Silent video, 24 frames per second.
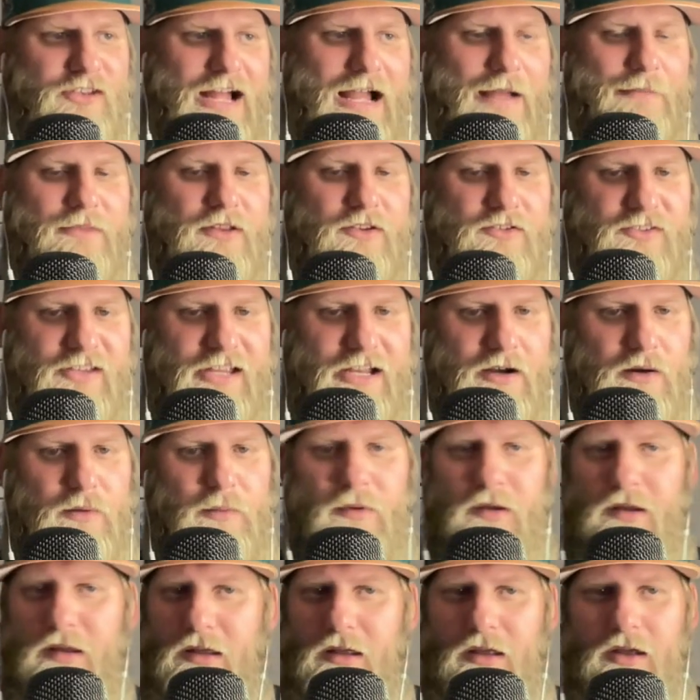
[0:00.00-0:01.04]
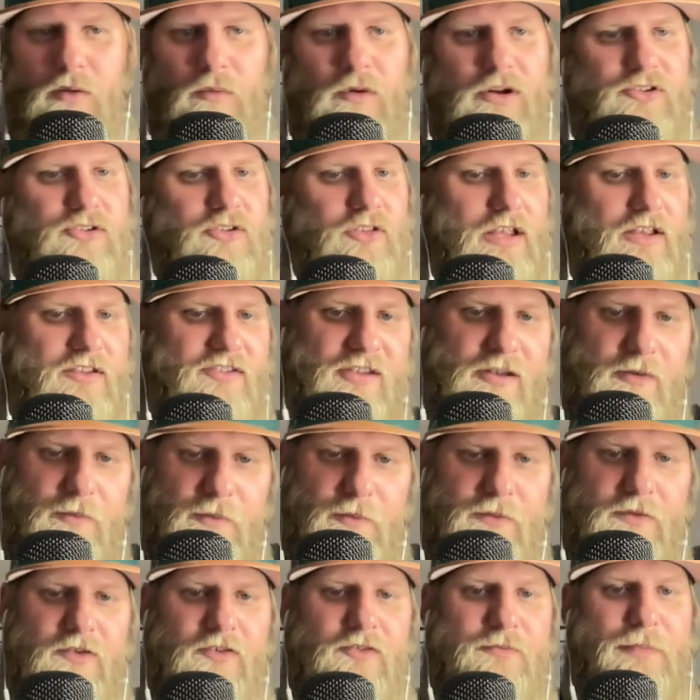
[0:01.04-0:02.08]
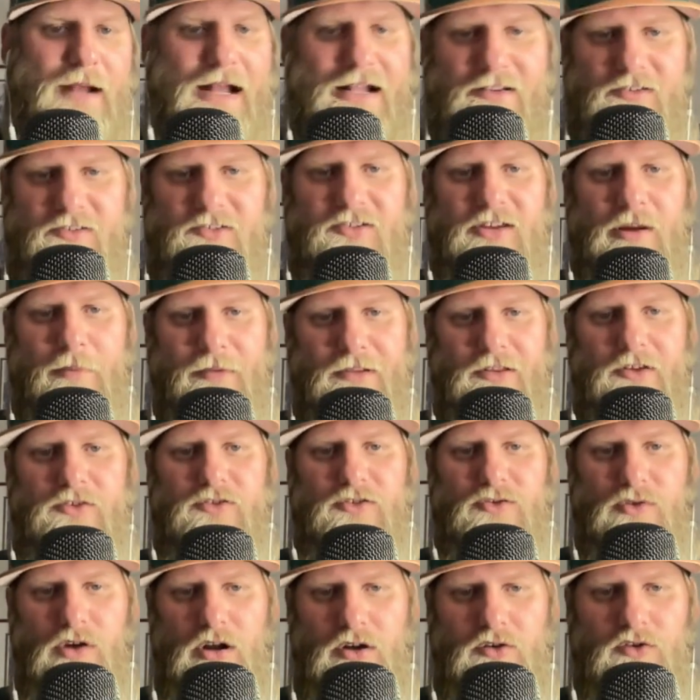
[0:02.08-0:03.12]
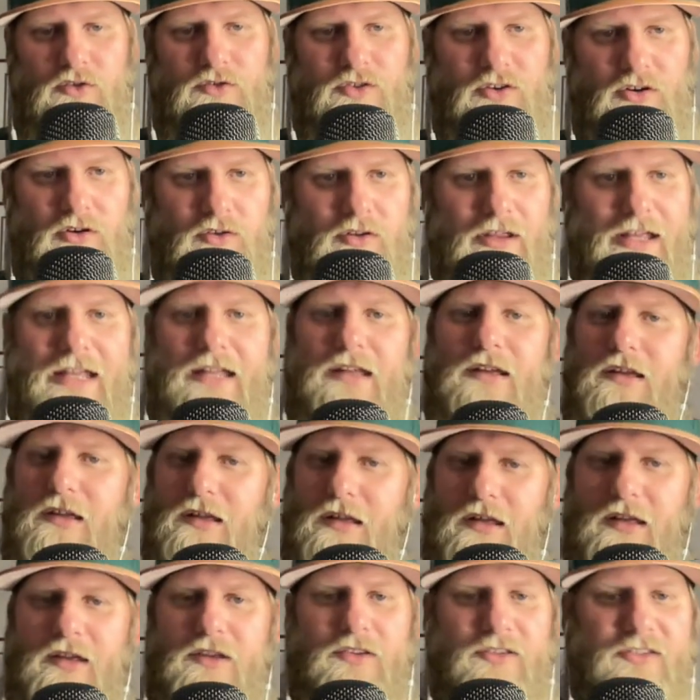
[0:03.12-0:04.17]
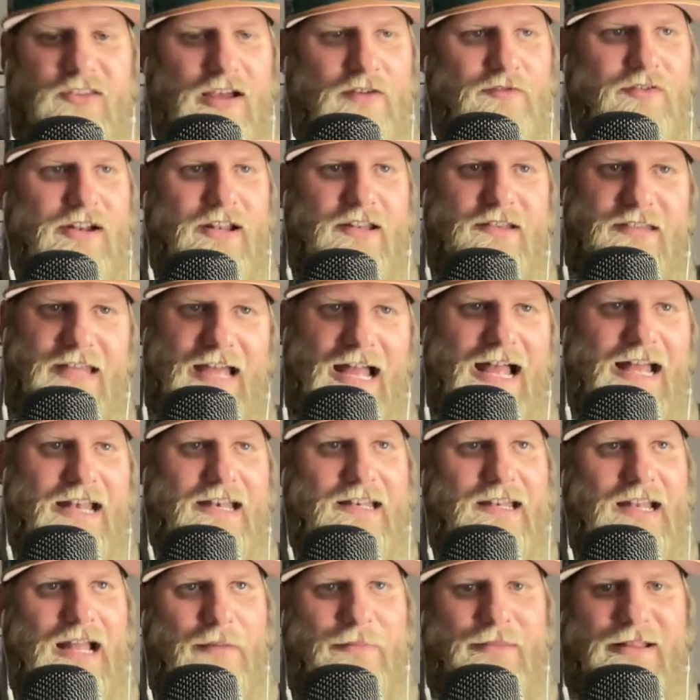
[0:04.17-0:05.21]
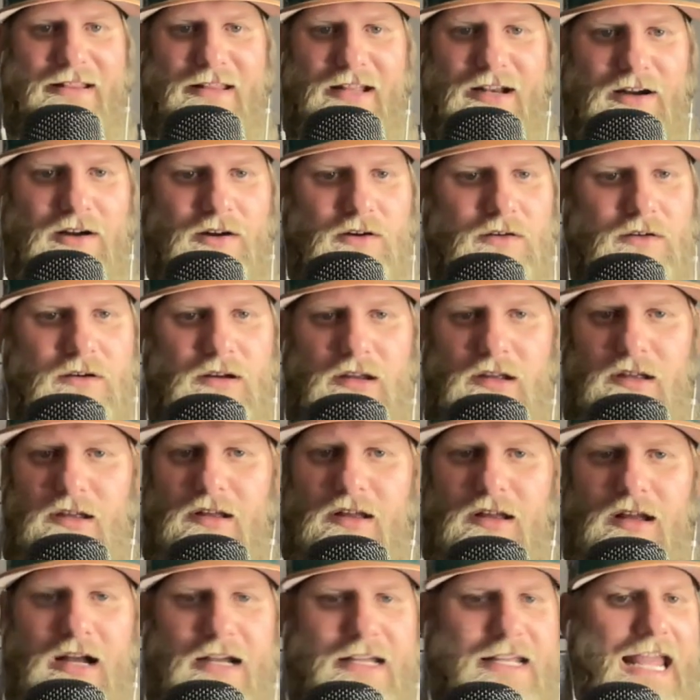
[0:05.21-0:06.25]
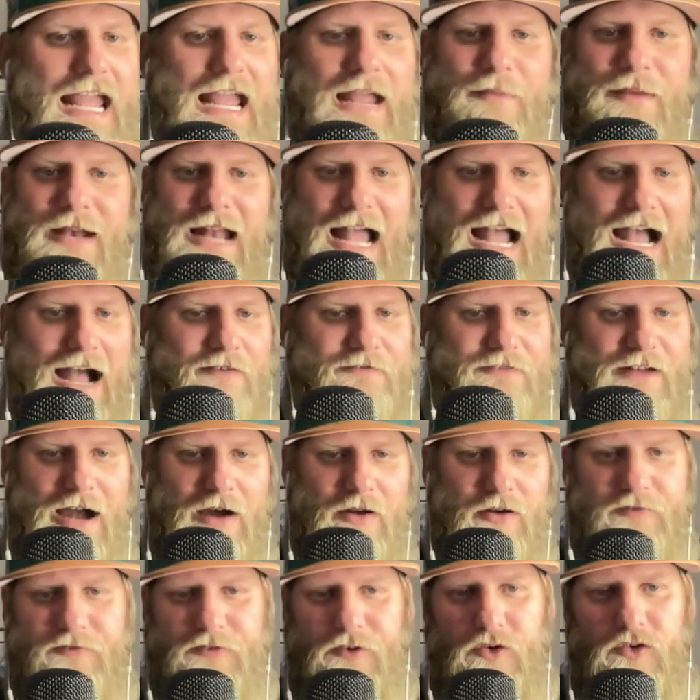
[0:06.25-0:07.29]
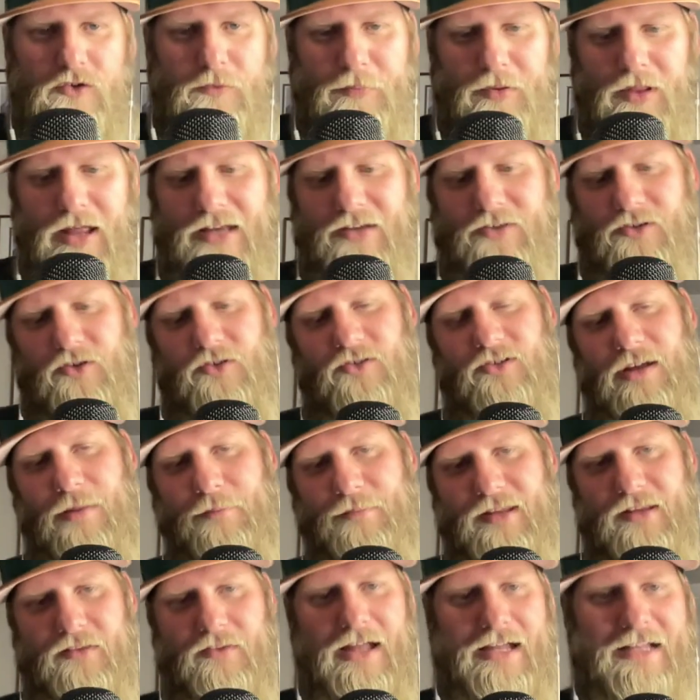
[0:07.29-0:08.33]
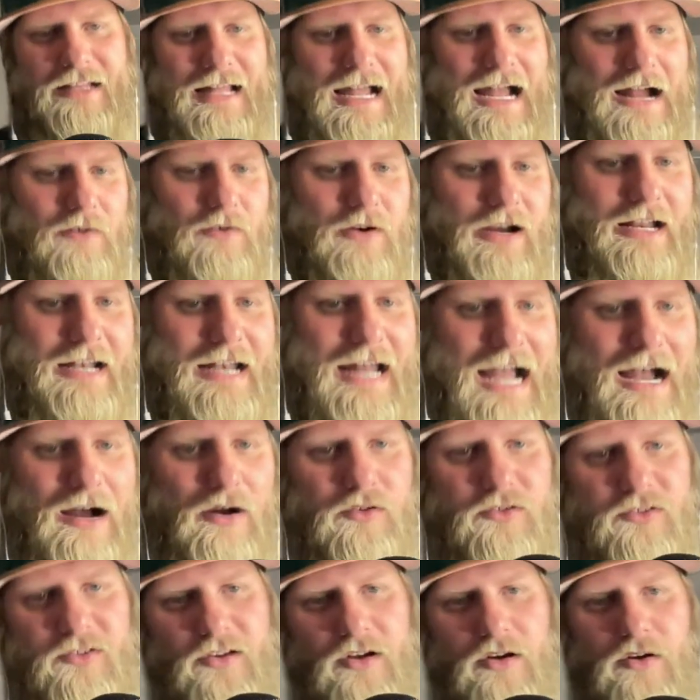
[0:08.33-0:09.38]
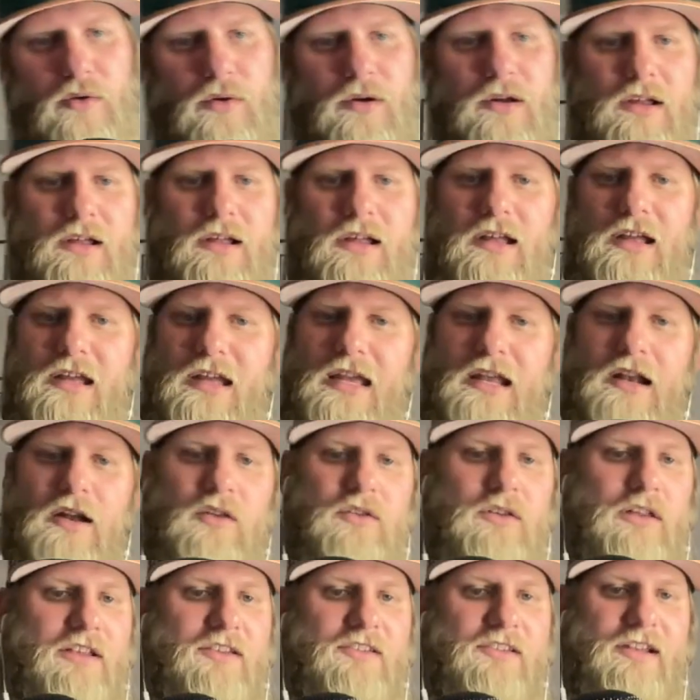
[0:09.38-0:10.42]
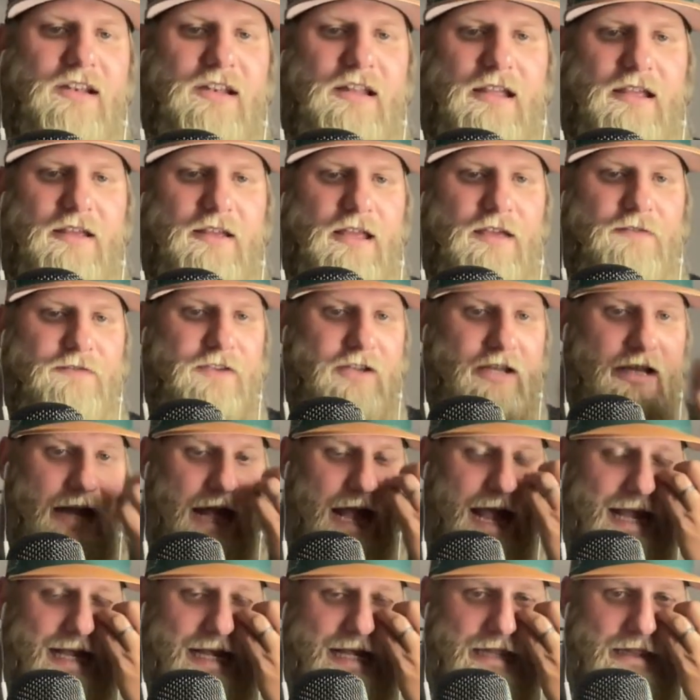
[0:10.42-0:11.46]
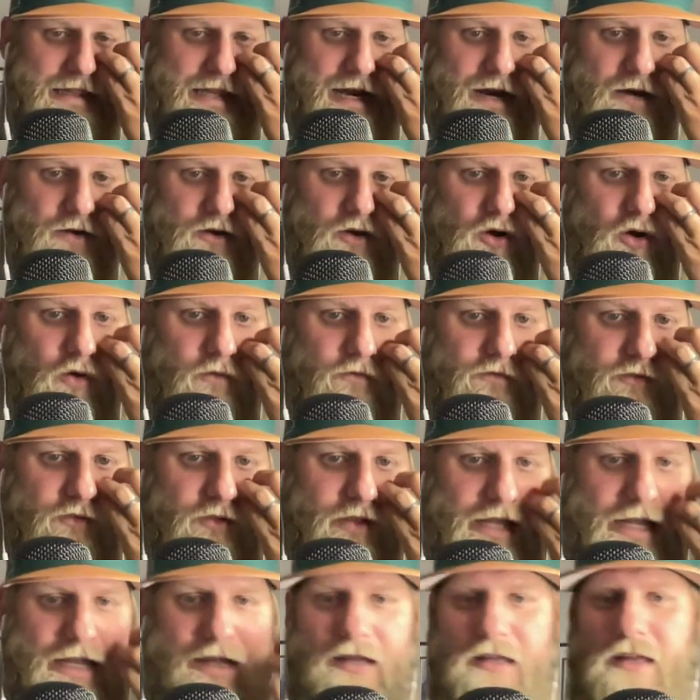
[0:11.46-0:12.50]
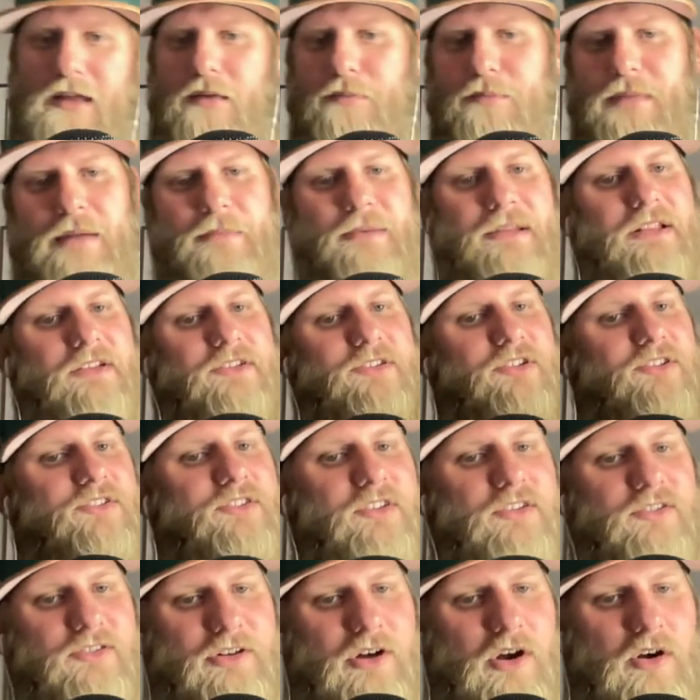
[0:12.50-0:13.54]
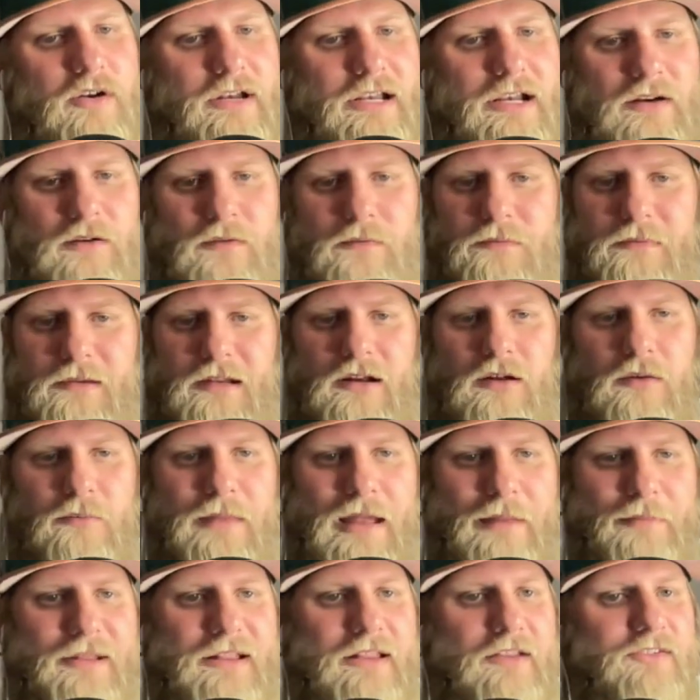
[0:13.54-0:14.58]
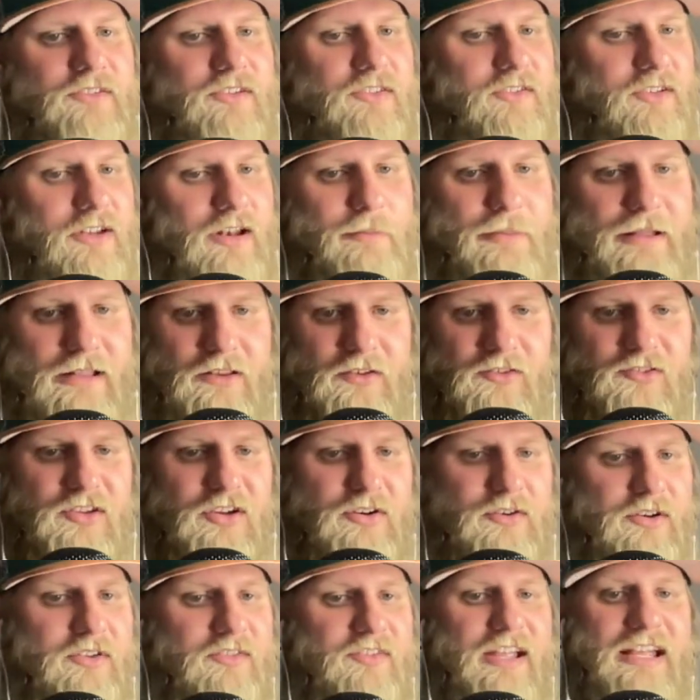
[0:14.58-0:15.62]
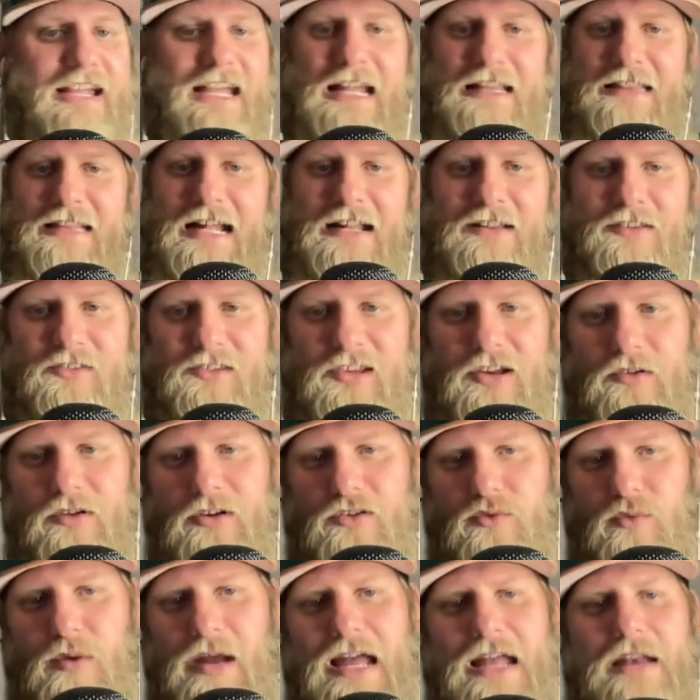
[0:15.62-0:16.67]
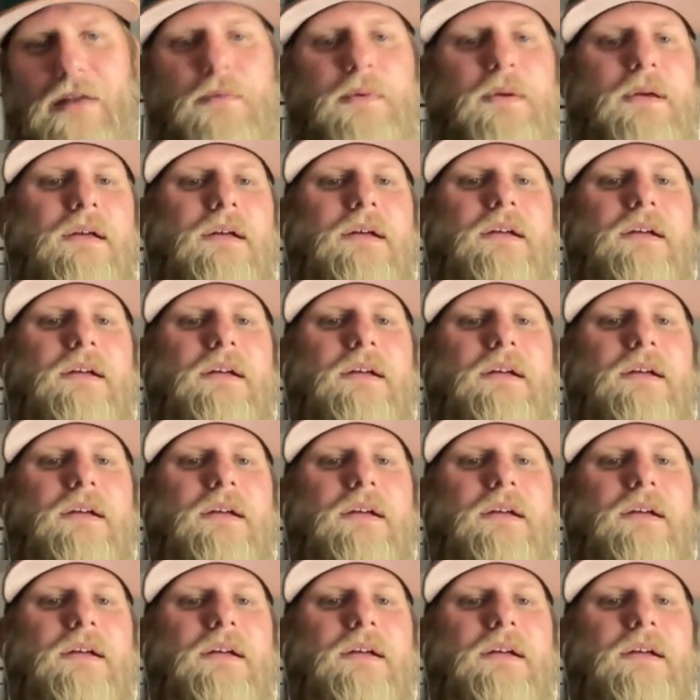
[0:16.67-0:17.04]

time this year. Which, listen, despite some of the struggles early, 7-10, I mean, they're a game and a half out of first place or something like that right now. So, you know, listen, if you can hang in there, and hopefully maybe this is the start here, you know, maybe this is going to be the series they get that series win.